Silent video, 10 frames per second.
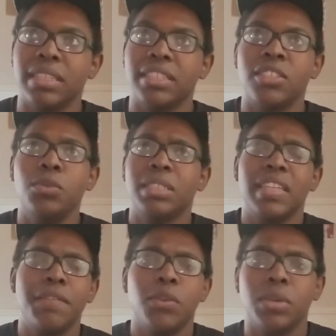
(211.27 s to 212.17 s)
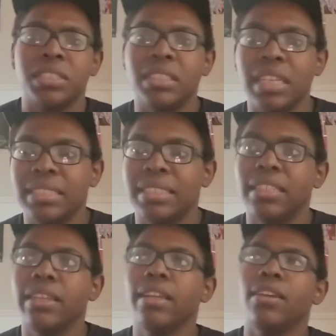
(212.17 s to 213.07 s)
Like she would definitely want
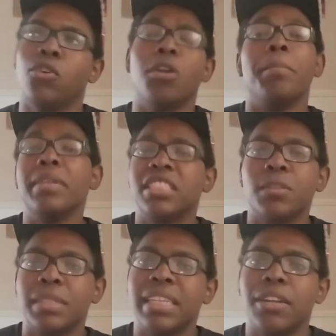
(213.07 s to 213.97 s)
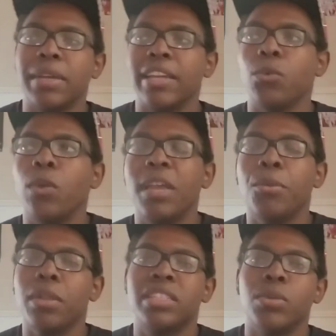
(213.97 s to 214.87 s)
Jessie, or Mrs. Potato Head way
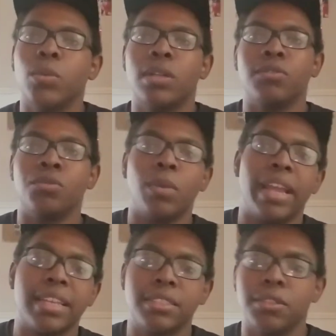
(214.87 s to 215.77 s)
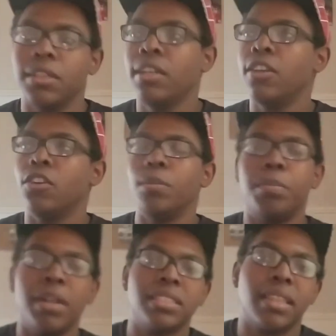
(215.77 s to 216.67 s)
more than she would want Rex or, or
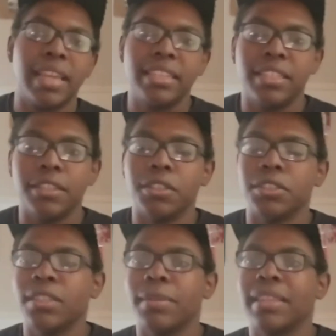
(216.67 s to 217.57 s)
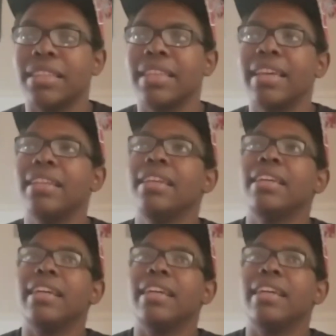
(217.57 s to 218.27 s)
Buzz Lightyear or something like that.